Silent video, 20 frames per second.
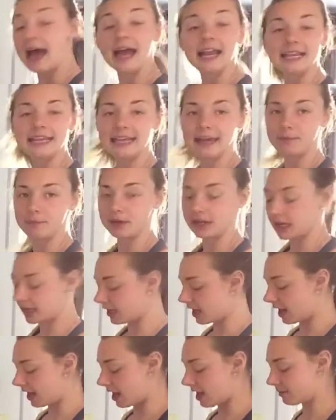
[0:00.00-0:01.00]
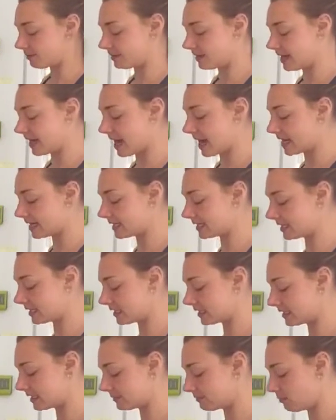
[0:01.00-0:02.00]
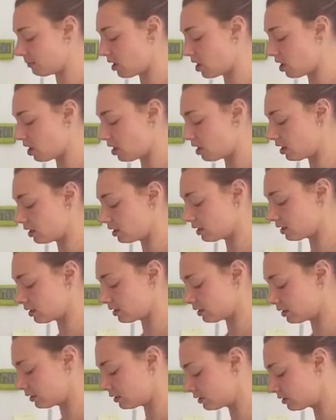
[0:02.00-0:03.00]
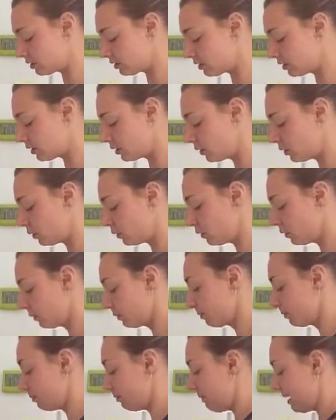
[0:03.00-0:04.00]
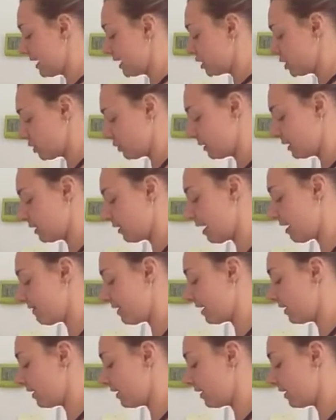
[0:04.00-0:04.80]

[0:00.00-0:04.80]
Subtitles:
And again, we're going to cut it up nice and small. Making sure we don't have